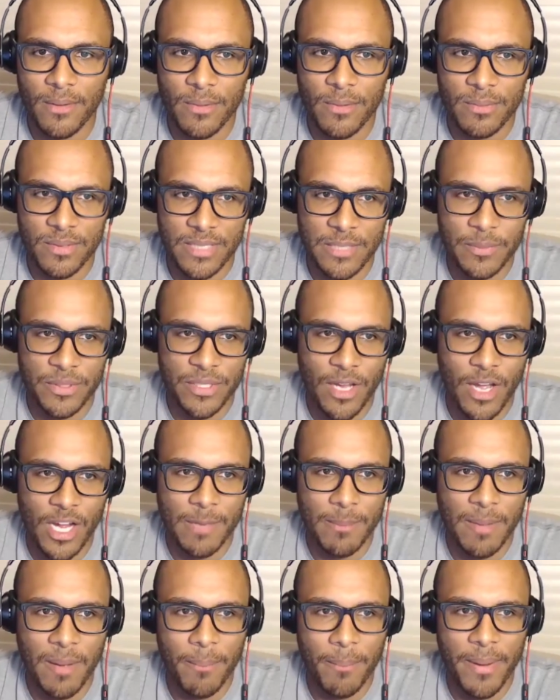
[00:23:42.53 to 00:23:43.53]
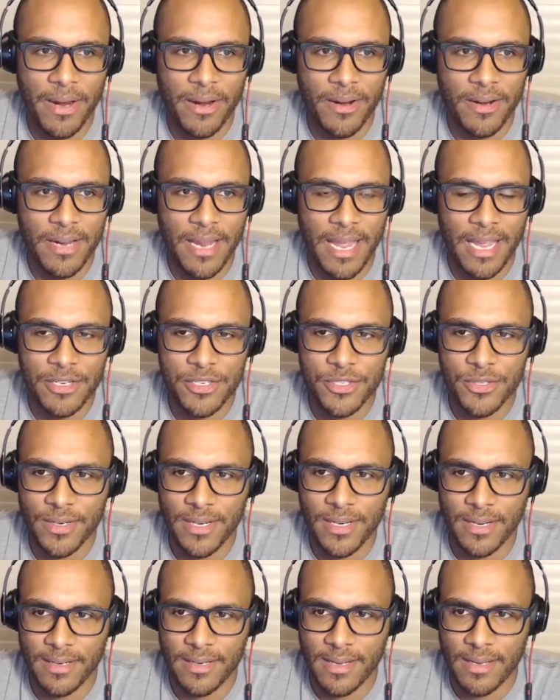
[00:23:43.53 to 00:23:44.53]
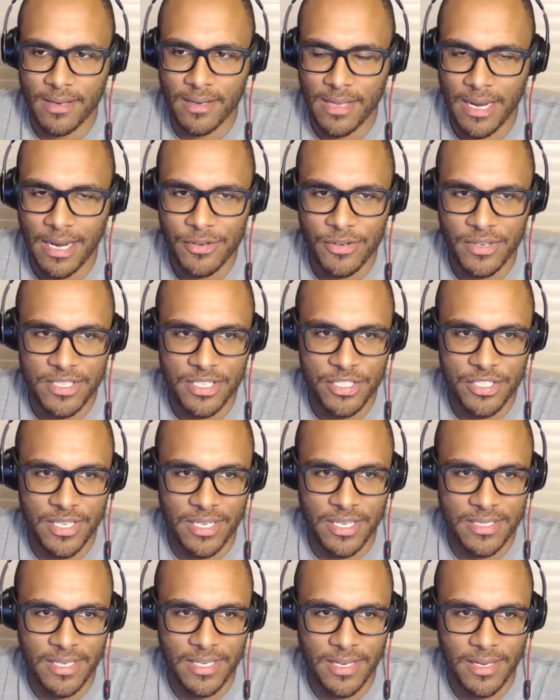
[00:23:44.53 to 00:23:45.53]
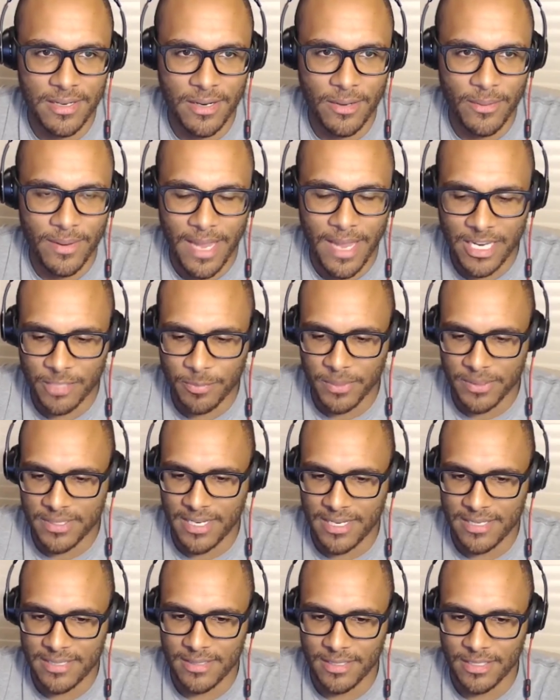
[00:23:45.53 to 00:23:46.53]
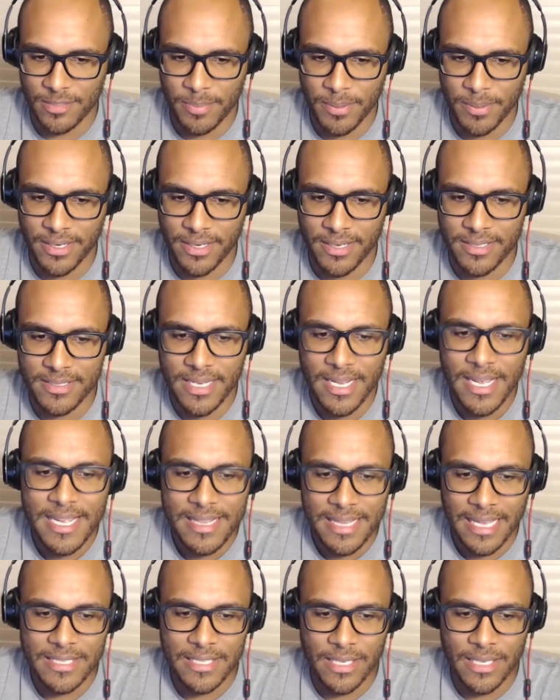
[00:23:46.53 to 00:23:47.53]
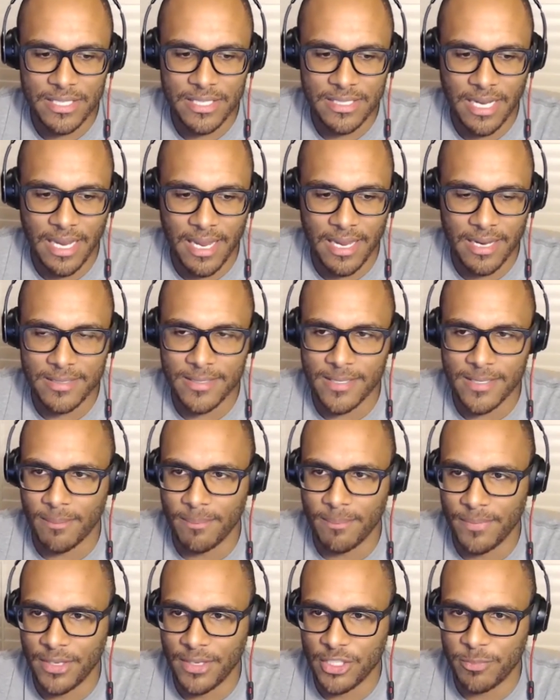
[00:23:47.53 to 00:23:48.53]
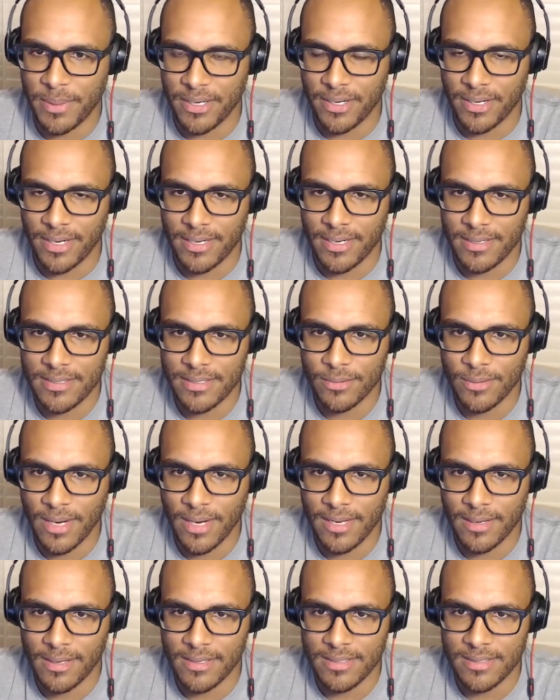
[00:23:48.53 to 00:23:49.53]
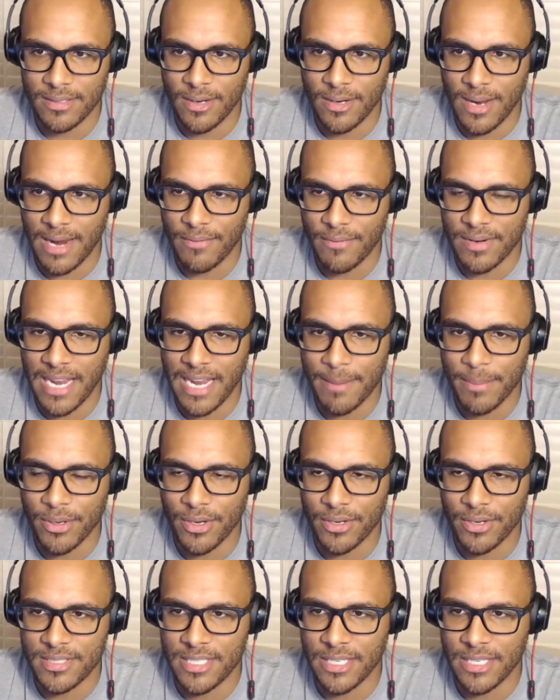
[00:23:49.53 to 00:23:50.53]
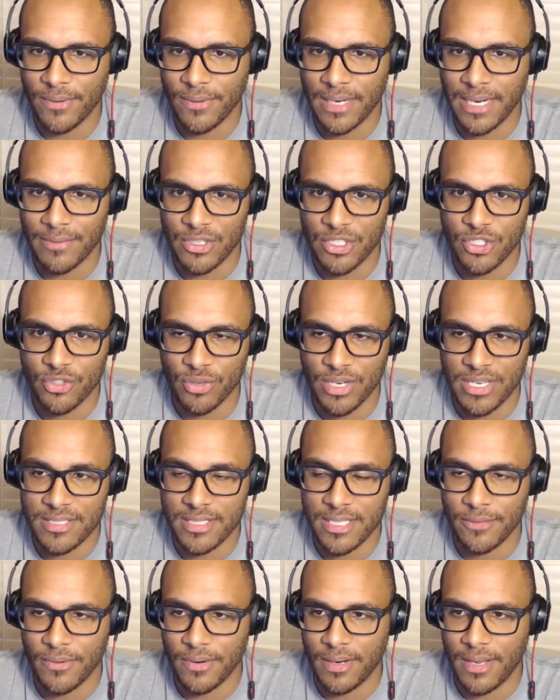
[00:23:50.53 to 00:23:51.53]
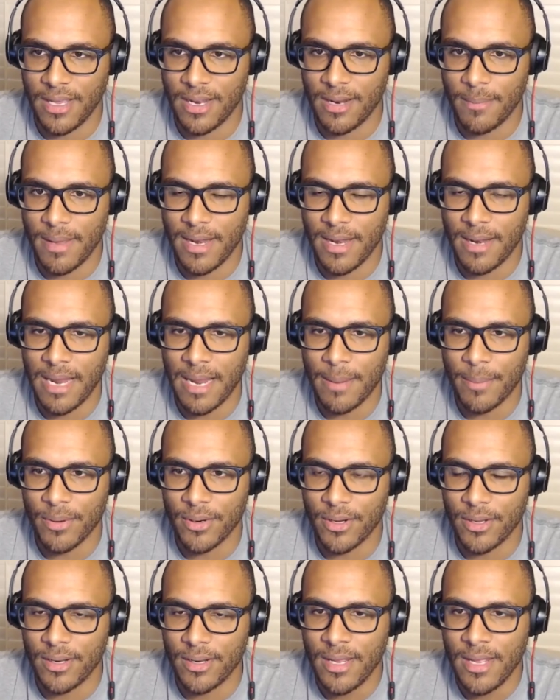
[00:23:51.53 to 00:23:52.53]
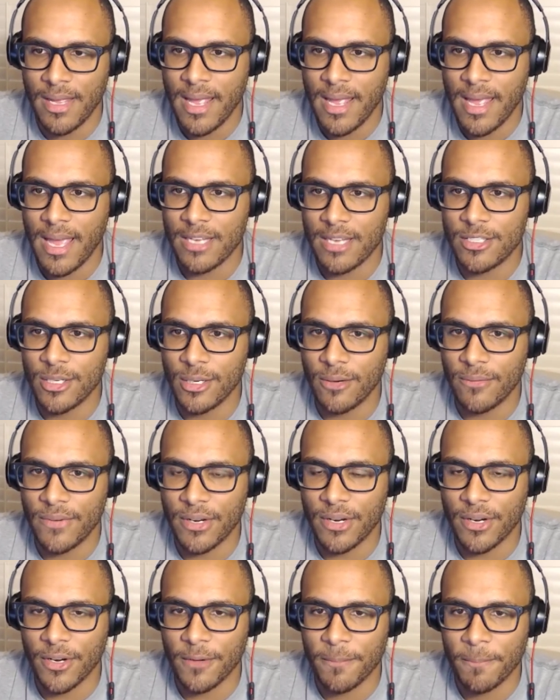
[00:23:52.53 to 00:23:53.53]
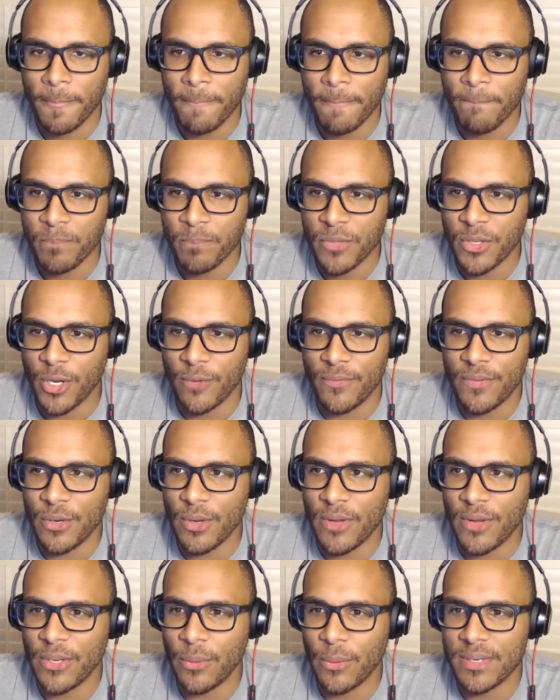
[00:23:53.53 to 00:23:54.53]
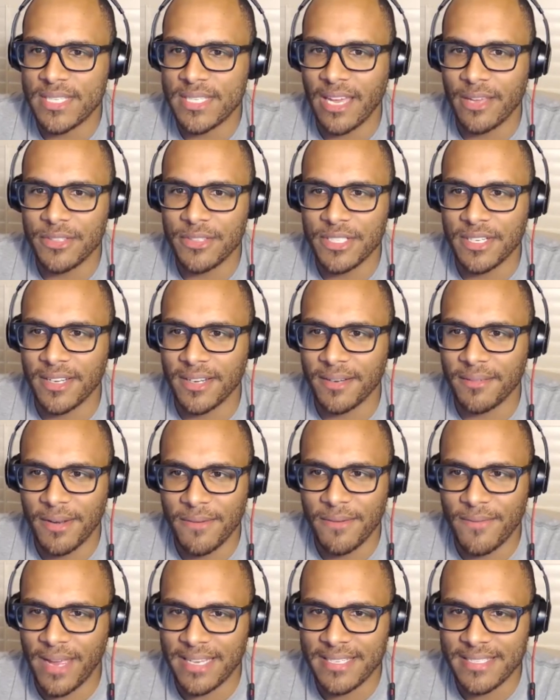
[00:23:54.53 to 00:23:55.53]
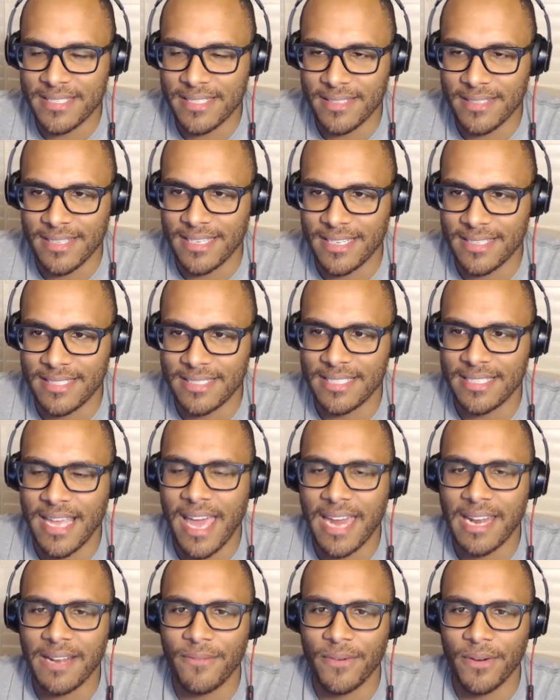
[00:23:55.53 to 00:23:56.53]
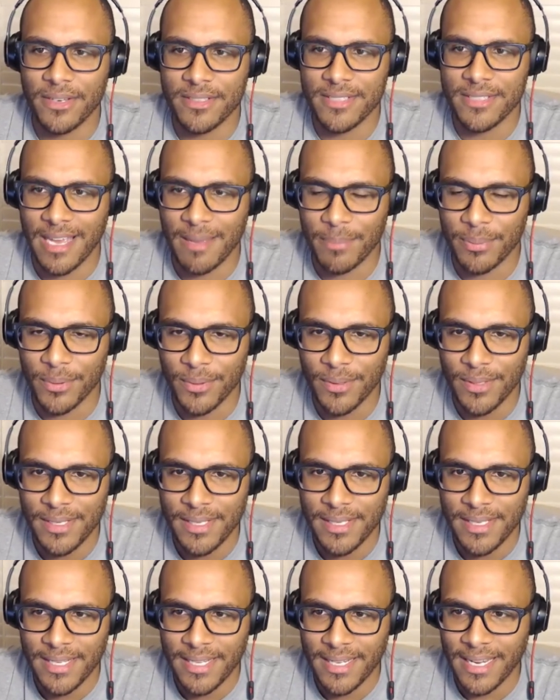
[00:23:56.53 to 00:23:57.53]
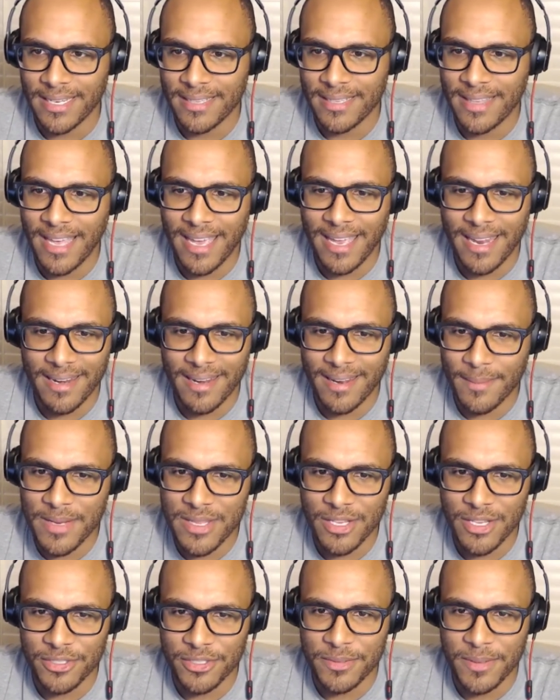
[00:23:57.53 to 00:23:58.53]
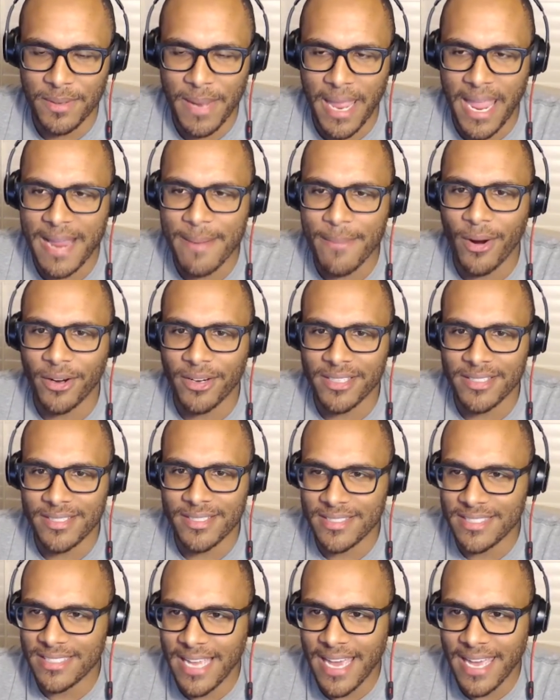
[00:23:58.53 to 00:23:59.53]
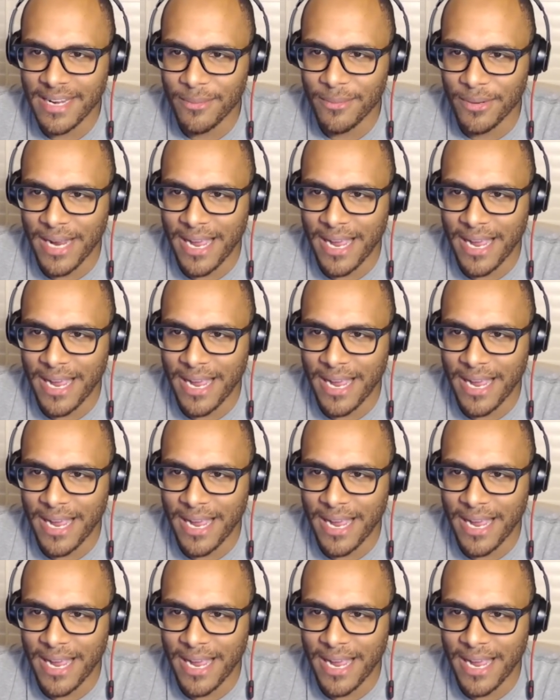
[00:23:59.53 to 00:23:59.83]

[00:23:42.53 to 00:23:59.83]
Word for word: since we're talking about barrier to entry and kind of transitioning to you know expertise and experience, that does take some experience, right? Because you know every neighborhood's different, every street's different in a, in a neighborhood, and so if you're you know if you if someone tells you to invest in, in Cincinnati, for example, like that, I mean, there's a market Cincinnati where